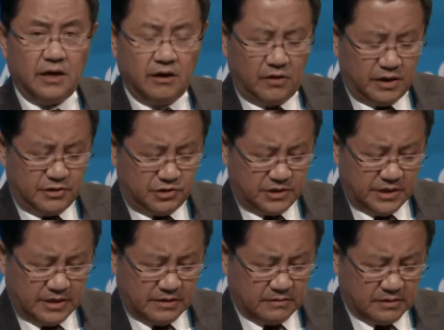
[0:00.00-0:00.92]

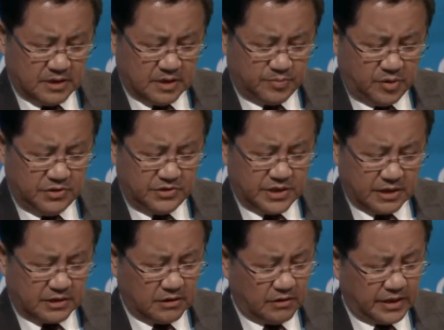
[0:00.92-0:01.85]
LNG
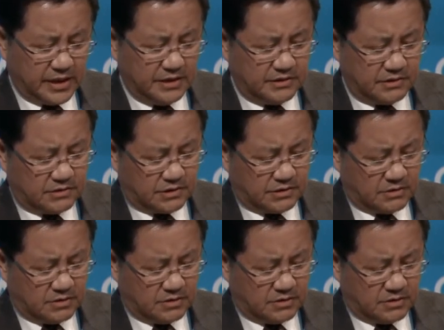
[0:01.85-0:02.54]
project located